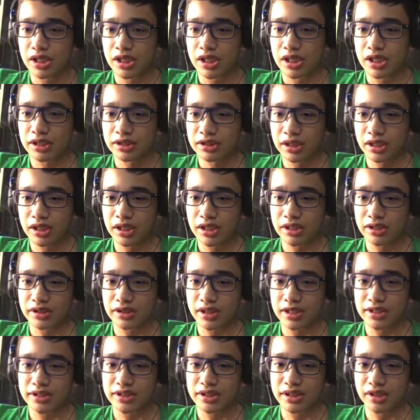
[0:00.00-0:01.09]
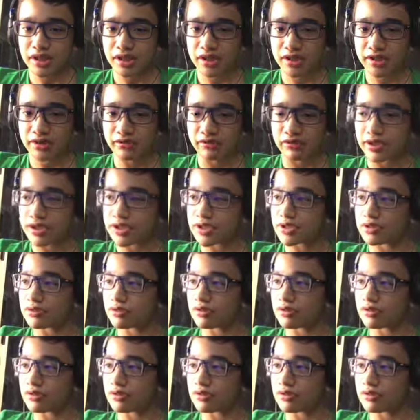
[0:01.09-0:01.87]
in the late 1900s.